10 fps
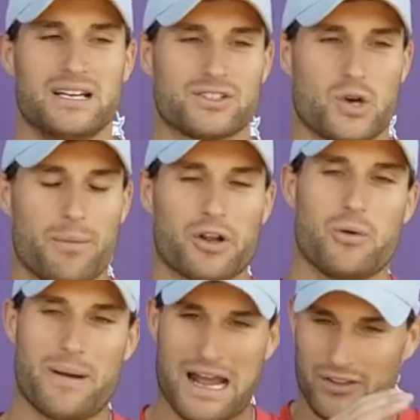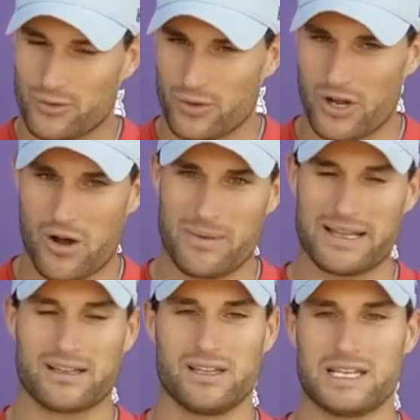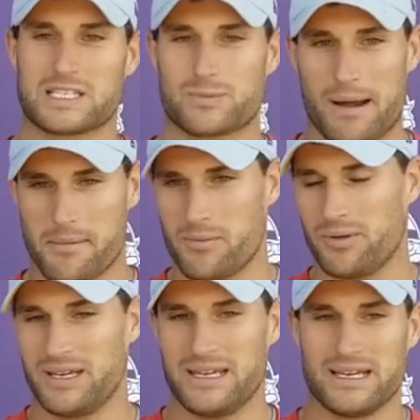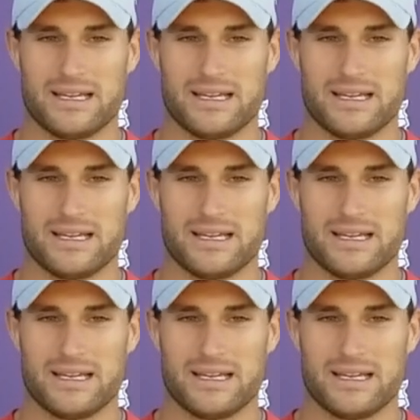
So I'm going to go back through it all, make a list, probably